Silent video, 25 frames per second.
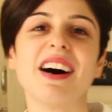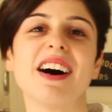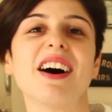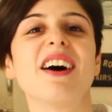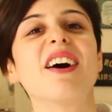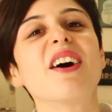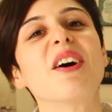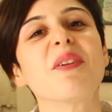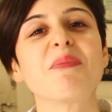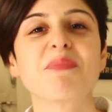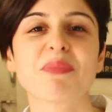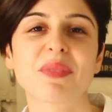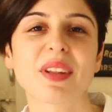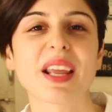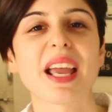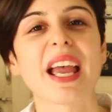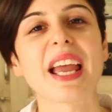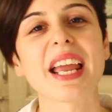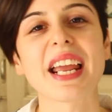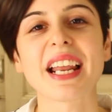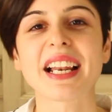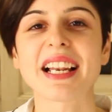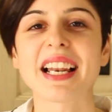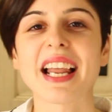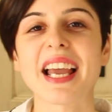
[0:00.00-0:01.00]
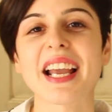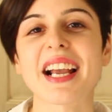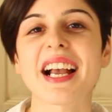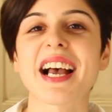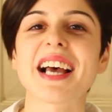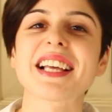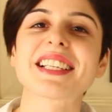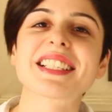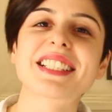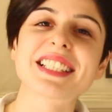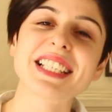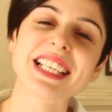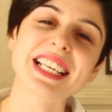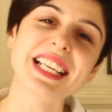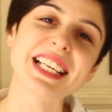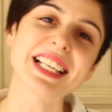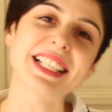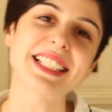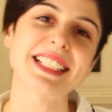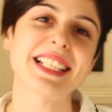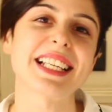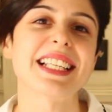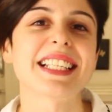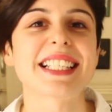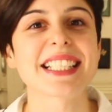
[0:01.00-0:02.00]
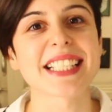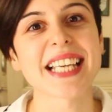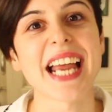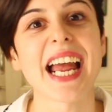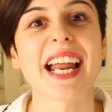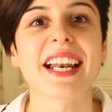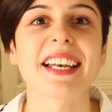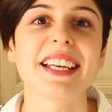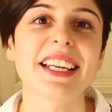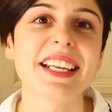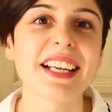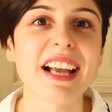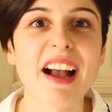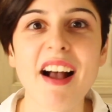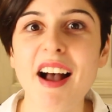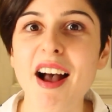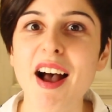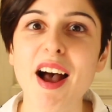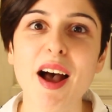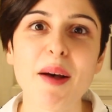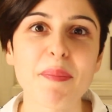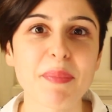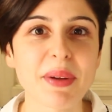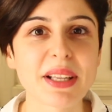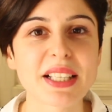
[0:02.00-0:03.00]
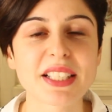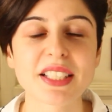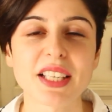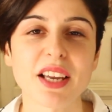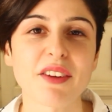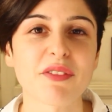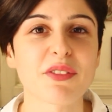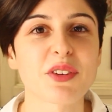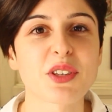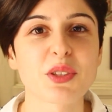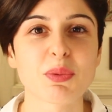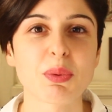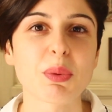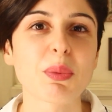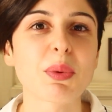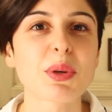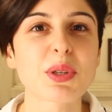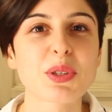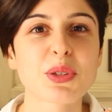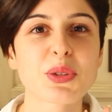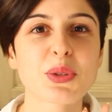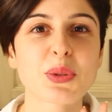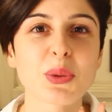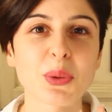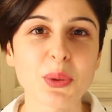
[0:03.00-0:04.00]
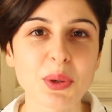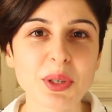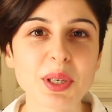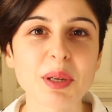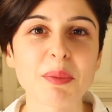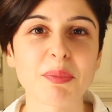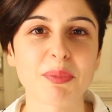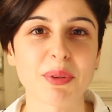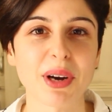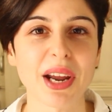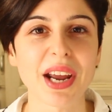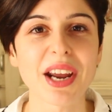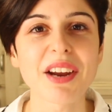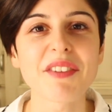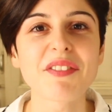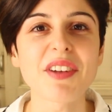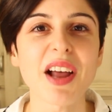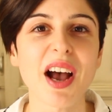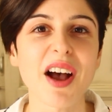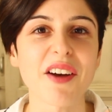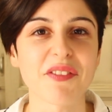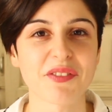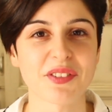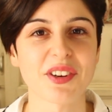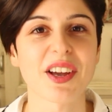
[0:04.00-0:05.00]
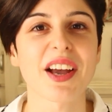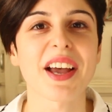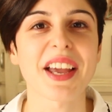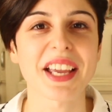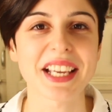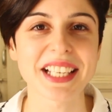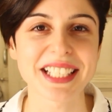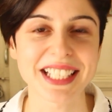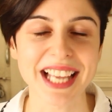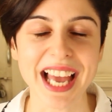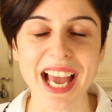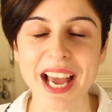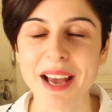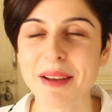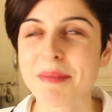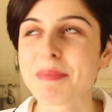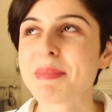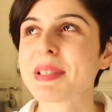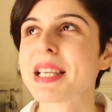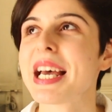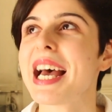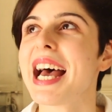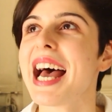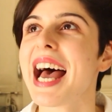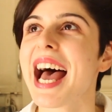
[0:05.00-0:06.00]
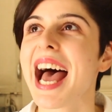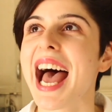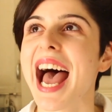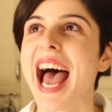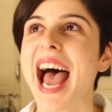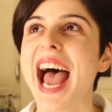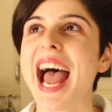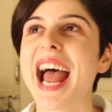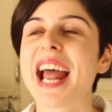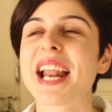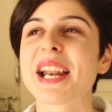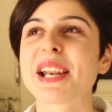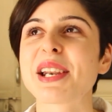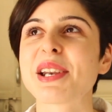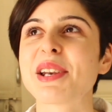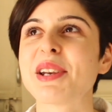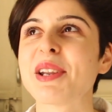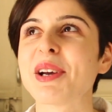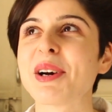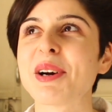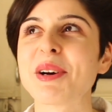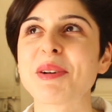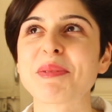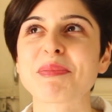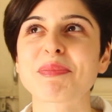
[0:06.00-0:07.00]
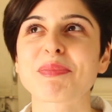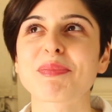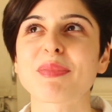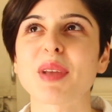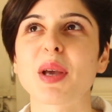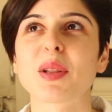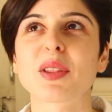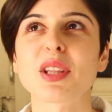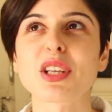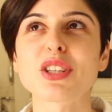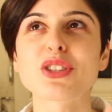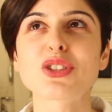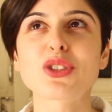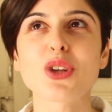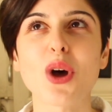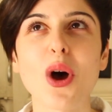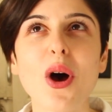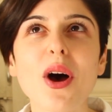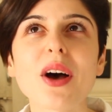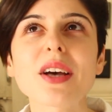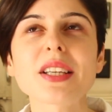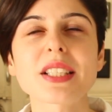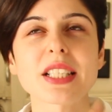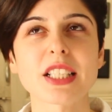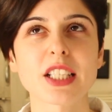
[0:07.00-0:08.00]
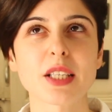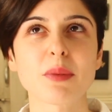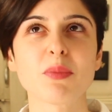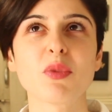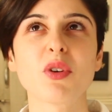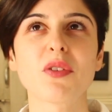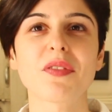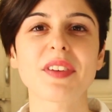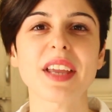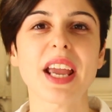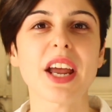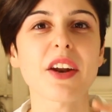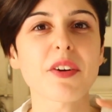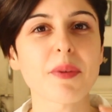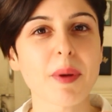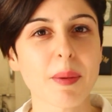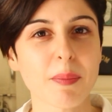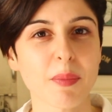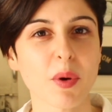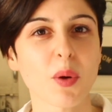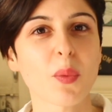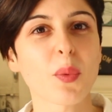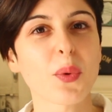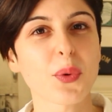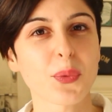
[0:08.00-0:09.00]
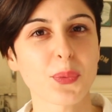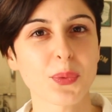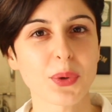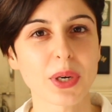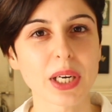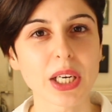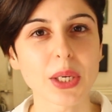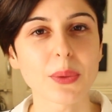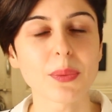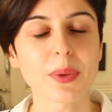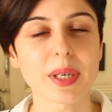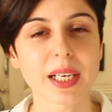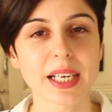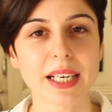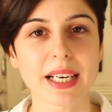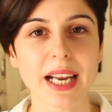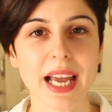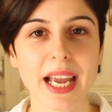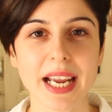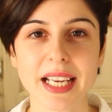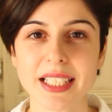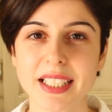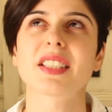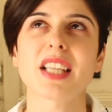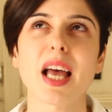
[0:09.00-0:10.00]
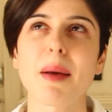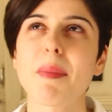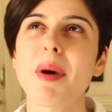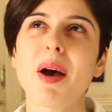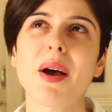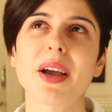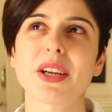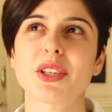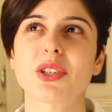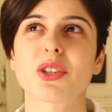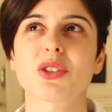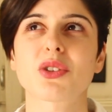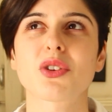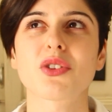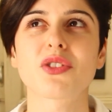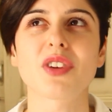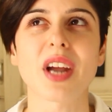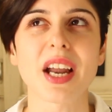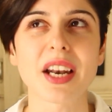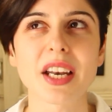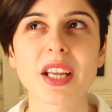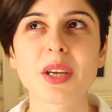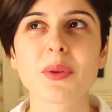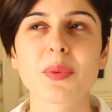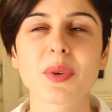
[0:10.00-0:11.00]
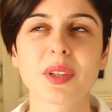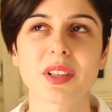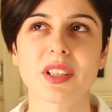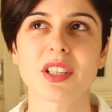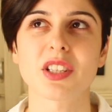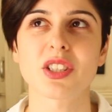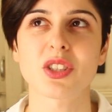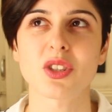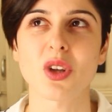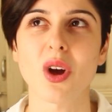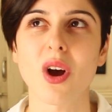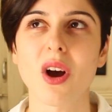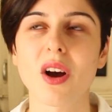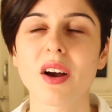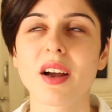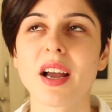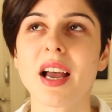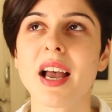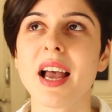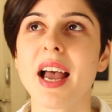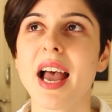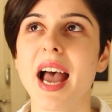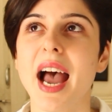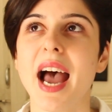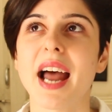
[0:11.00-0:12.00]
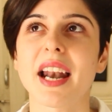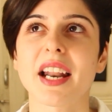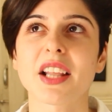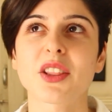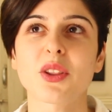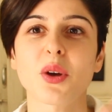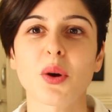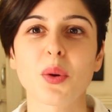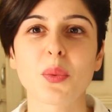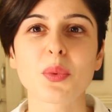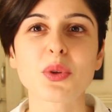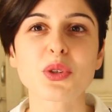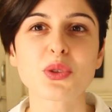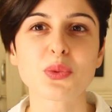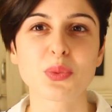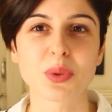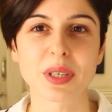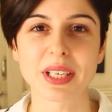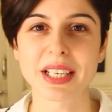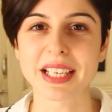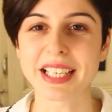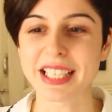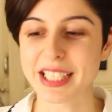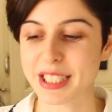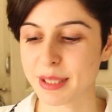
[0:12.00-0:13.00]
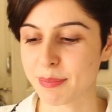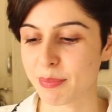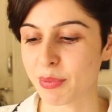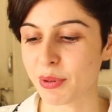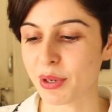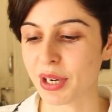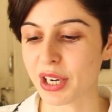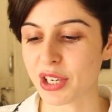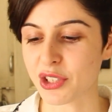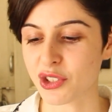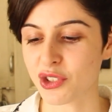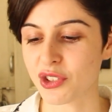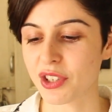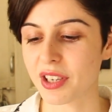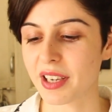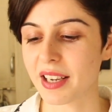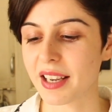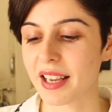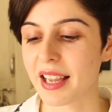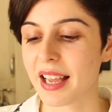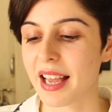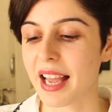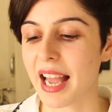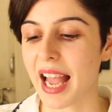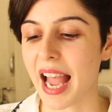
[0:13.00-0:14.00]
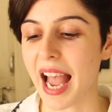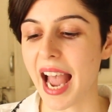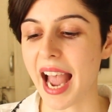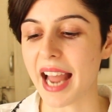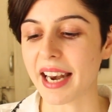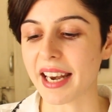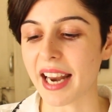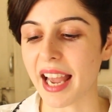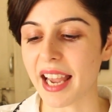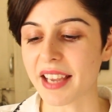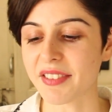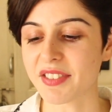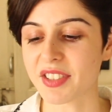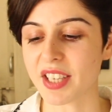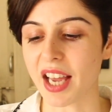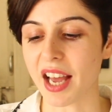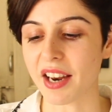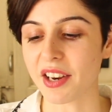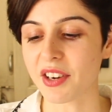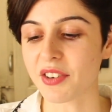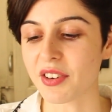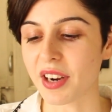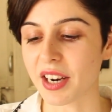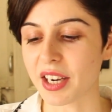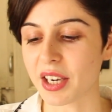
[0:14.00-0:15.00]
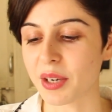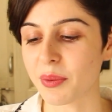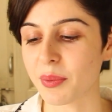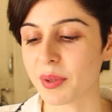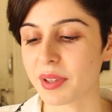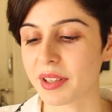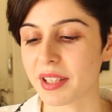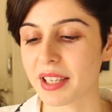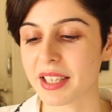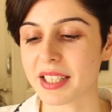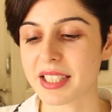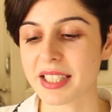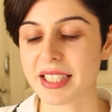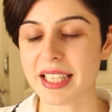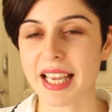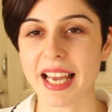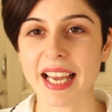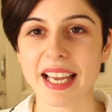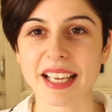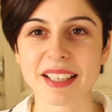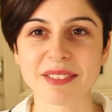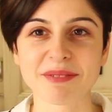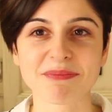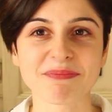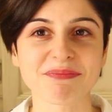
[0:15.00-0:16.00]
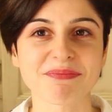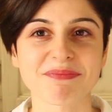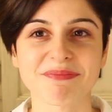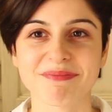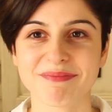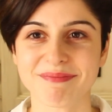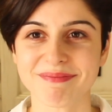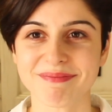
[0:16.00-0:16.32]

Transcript: um, in like our seats and standing up and stuff because we were so deprived after our exams. And um, the songs in the movie I remember were really, really nice. Somehow I took to running with this song and I thought it was really inspirational. And I started running with this and